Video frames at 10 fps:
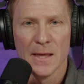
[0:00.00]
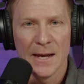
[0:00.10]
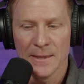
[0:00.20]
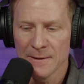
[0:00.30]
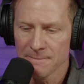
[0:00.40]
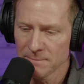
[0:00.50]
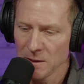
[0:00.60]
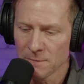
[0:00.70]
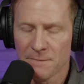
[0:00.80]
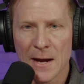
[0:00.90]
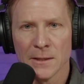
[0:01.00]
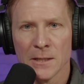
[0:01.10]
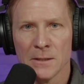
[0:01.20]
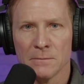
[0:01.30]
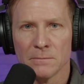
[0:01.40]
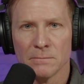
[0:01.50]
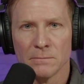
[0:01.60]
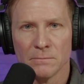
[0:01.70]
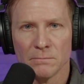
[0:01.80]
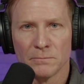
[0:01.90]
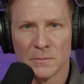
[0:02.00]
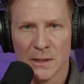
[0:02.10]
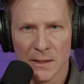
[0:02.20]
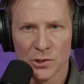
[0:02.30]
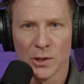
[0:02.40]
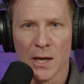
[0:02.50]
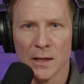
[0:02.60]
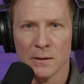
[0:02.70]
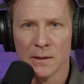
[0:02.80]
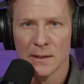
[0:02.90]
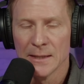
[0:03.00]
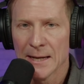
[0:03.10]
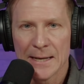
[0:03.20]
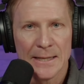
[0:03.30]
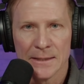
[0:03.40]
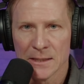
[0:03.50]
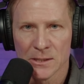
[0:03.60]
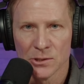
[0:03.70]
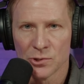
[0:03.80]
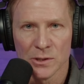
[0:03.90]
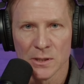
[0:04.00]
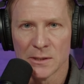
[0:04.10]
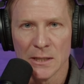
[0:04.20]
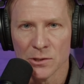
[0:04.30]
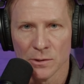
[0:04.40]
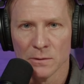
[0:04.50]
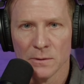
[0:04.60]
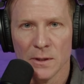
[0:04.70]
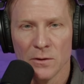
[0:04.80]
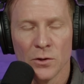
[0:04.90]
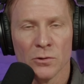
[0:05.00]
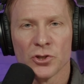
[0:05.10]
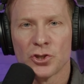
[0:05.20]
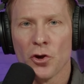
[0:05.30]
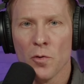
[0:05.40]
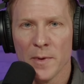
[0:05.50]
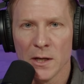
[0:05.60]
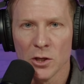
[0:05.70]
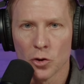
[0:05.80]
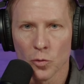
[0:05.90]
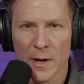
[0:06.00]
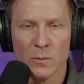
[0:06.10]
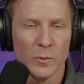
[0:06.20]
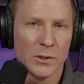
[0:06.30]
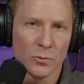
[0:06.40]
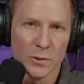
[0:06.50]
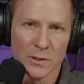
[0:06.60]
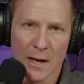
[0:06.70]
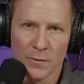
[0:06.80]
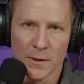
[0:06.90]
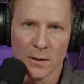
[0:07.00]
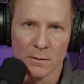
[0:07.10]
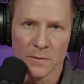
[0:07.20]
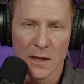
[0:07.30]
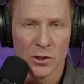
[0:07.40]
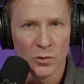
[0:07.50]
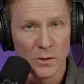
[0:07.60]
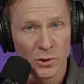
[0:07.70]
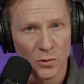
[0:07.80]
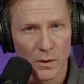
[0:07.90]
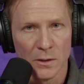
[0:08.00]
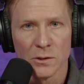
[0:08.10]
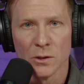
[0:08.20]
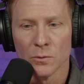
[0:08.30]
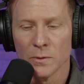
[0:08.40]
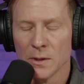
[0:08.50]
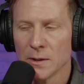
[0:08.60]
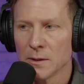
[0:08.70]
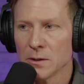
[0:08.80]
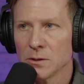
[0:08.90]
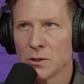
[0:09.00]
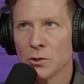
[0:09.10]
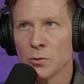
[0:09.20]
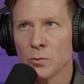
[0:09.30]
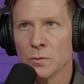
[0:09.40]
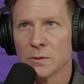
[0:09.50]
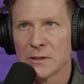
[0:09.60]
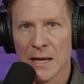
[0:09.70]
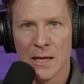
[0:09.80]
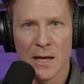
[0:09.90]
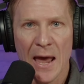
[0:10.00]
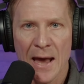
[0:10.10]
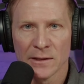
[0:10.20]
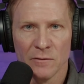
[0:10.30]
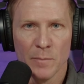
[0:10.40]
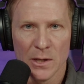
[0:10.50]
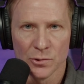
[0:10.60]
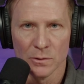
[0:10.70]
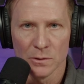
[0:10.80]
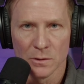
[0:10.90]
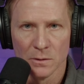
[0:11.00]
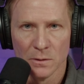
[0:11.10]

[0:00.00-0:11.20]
And then, finally, get educated. This is just a teaser. There are so many great resources out there that you can tune into to take active measures